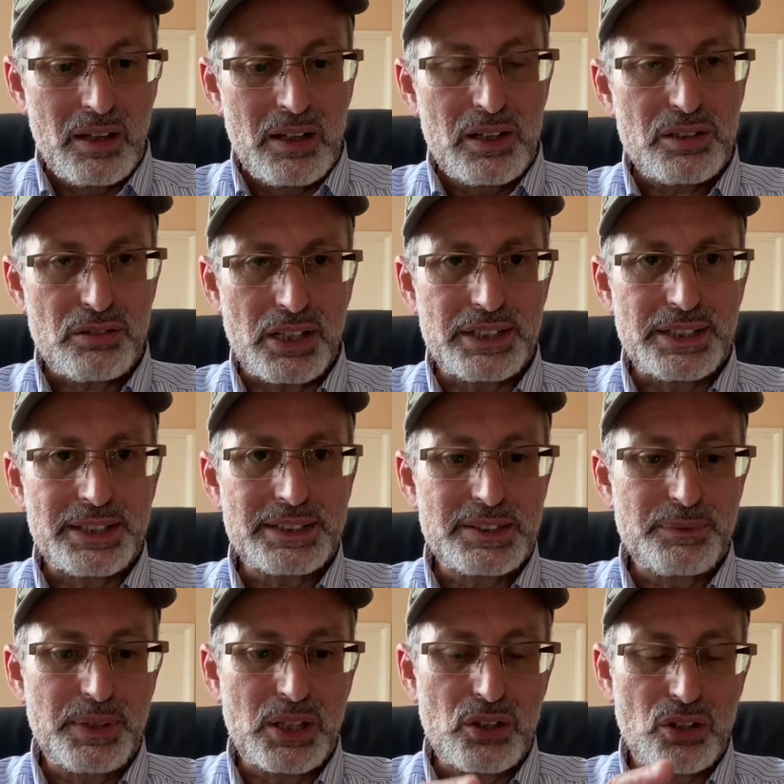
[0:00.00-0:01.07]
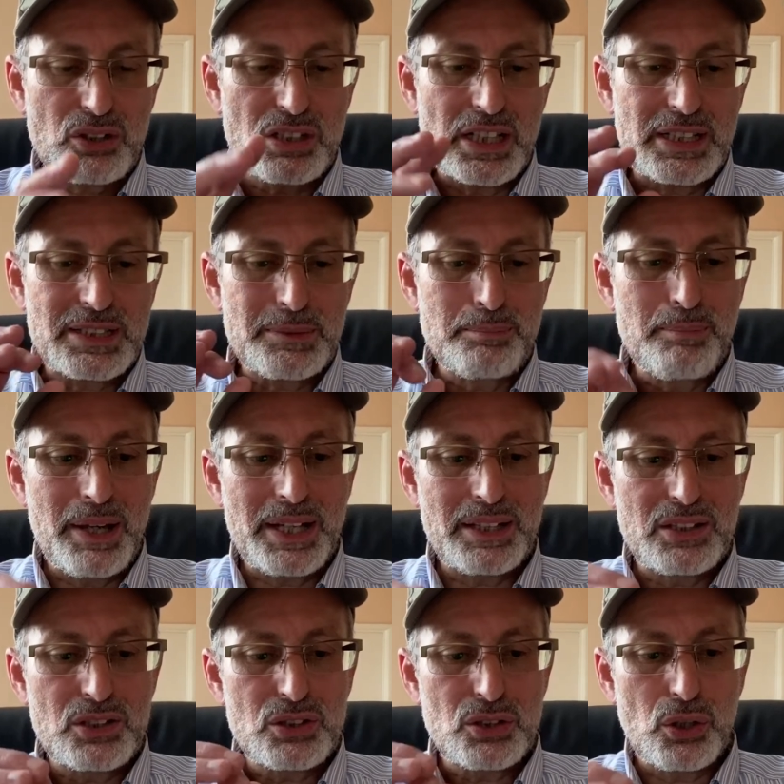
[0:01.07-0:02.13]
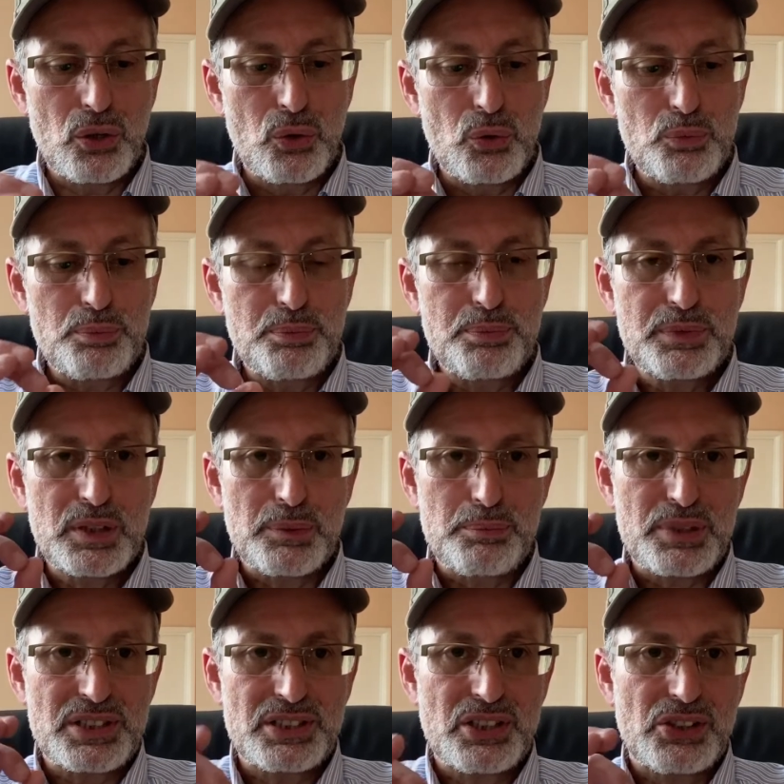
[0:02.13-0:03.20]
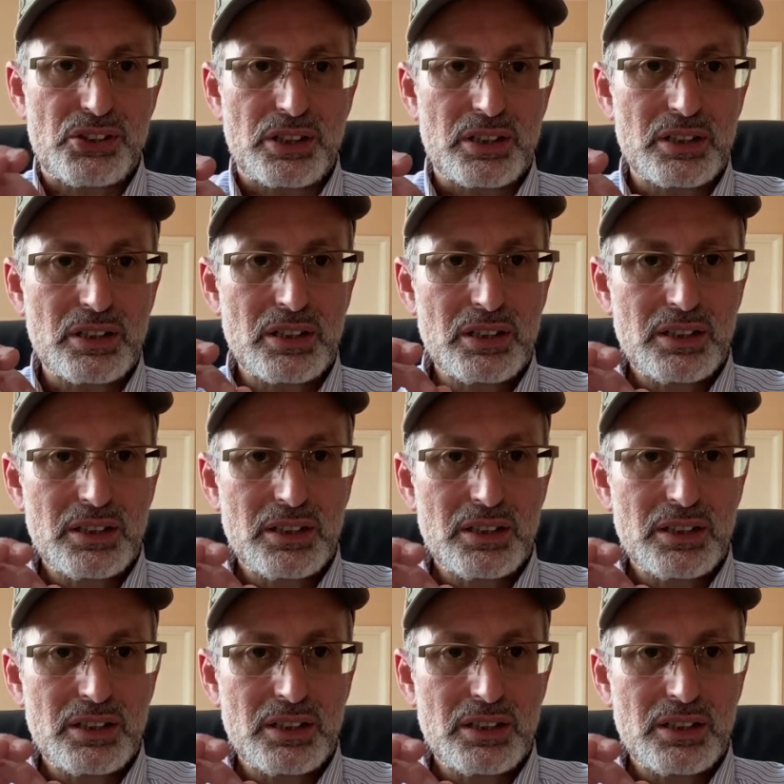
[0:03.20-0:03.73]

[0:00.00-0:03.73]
threadings because it's made so to precision